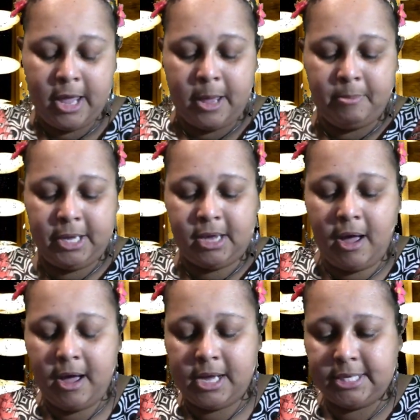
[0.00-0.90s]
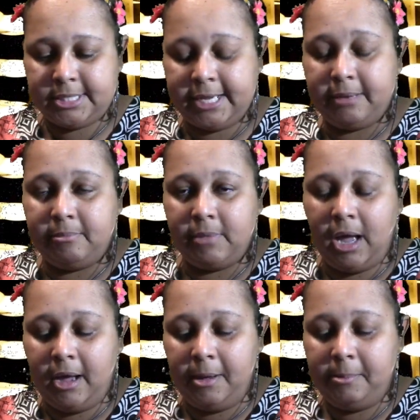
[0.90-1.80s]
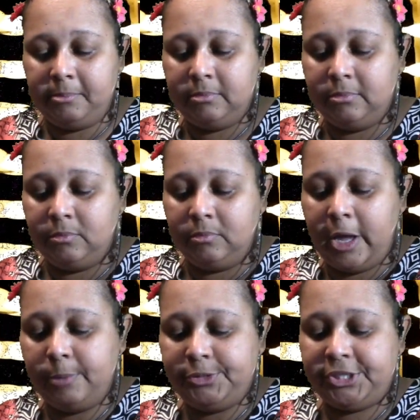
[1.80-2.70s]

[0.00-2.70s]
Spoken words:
because it helps